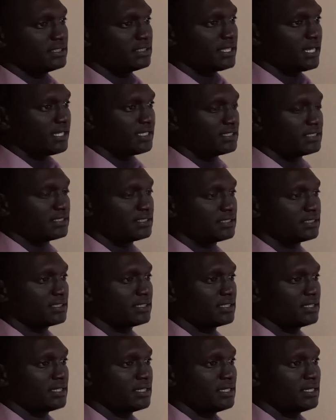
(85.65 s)
that
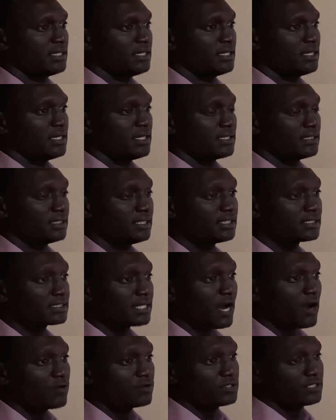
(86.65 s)
this
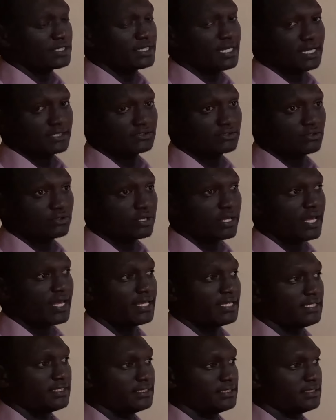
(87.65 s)
counting does not
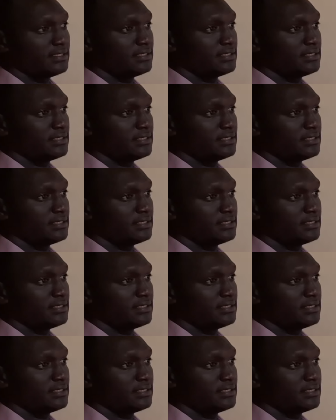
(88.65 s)
end.